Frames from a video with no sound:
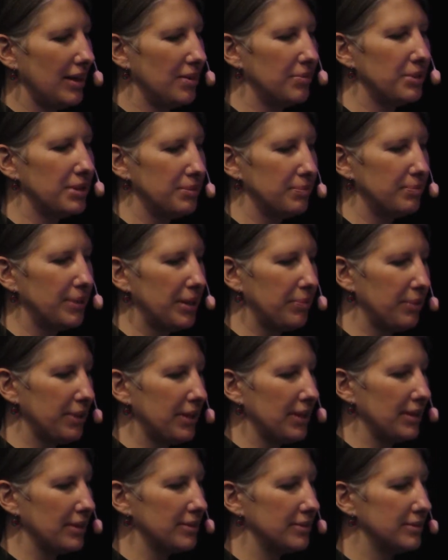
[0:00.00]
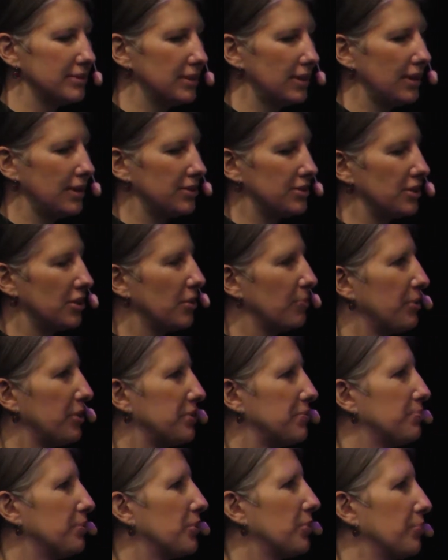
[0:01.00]
I will maybe talk a
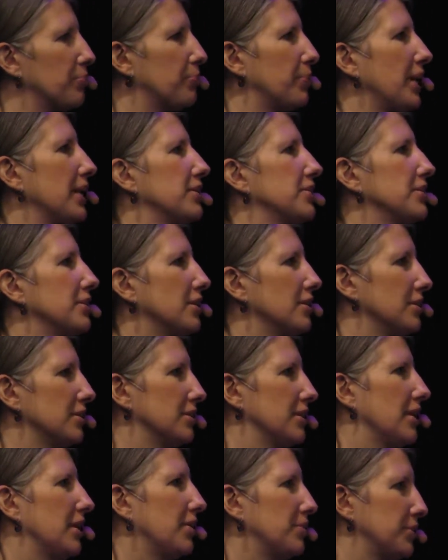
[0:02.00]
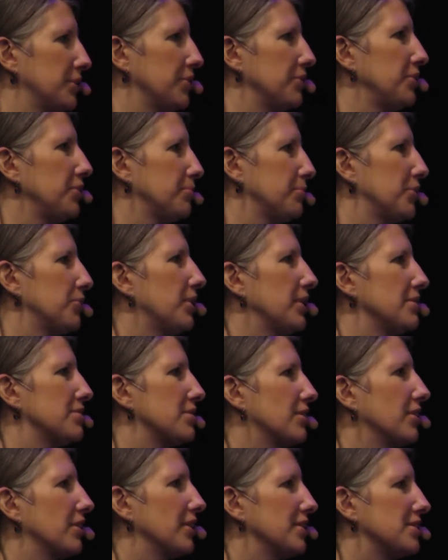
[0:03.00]
bit more practical on how a human
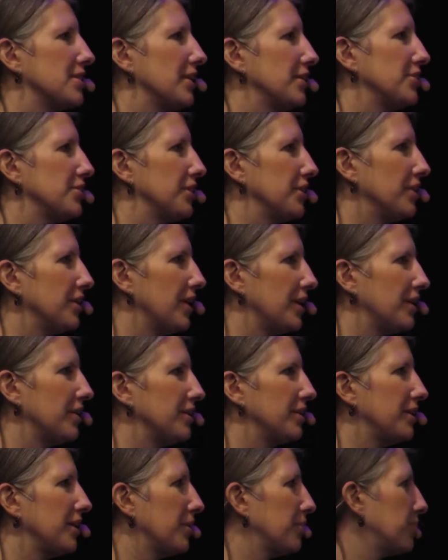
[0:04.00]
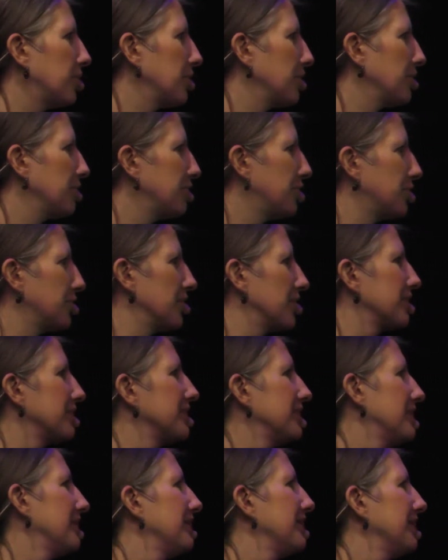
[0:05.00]
rights organization can work for
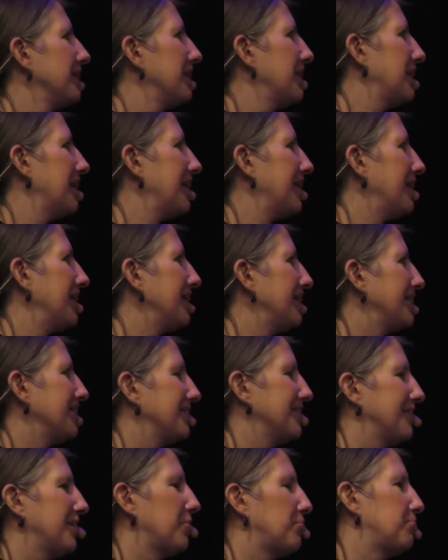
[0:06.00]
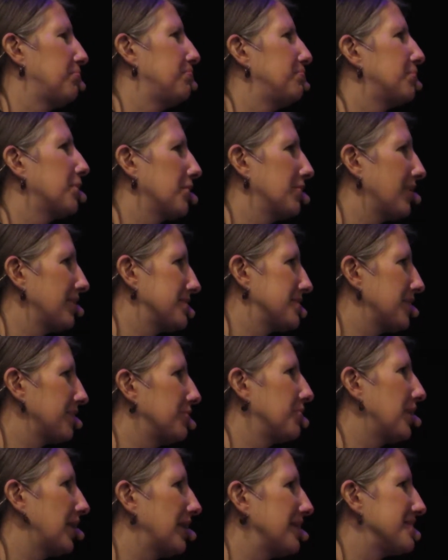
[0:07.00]
a
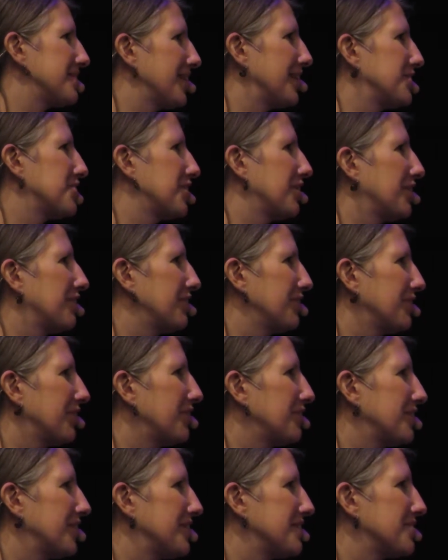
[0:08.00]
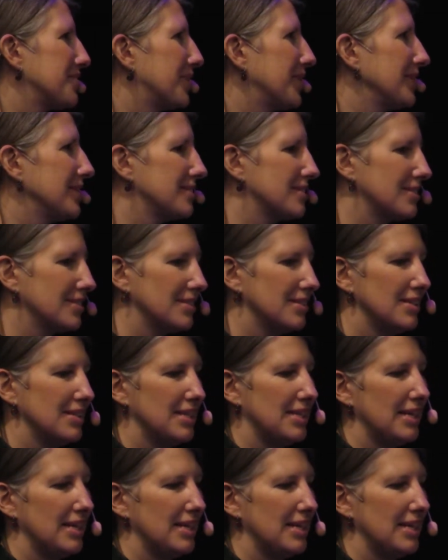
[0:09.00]
progressive realization of these rights.